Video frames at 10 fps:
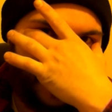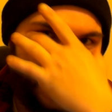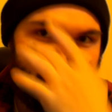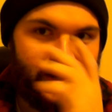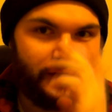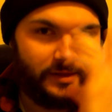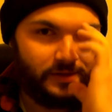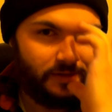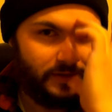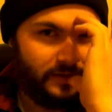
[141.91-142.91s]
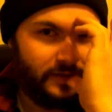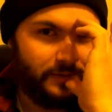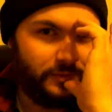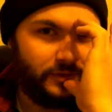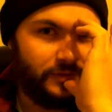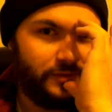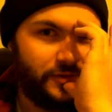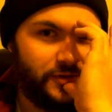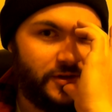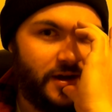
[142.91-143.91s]
eye. I believe
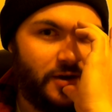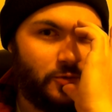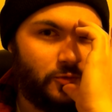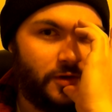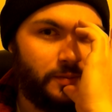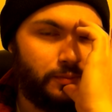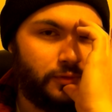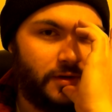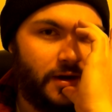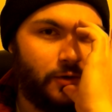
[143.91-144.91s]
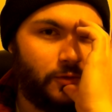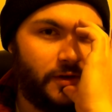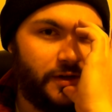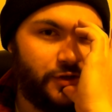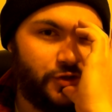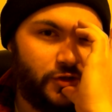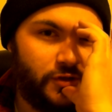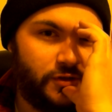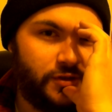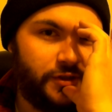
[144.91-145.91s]
it's your brow ridge
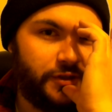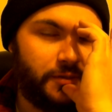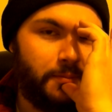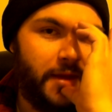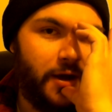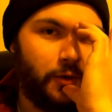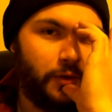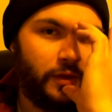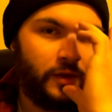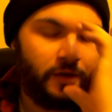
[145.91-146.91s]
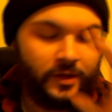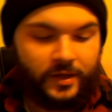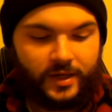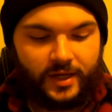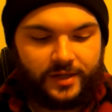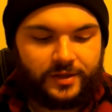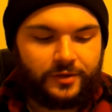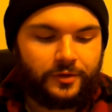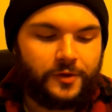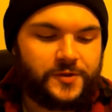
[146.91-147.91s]
to your mouth, and the
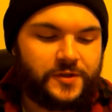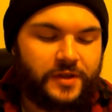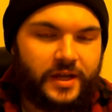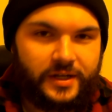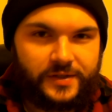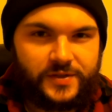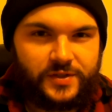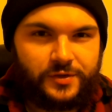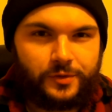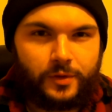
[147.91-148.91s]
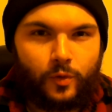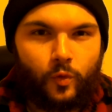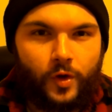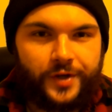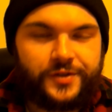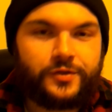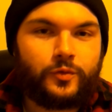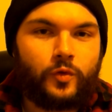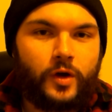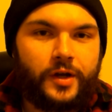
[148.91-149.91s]
closer that is to a
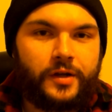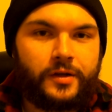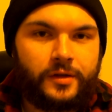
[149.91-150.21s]
1-to-1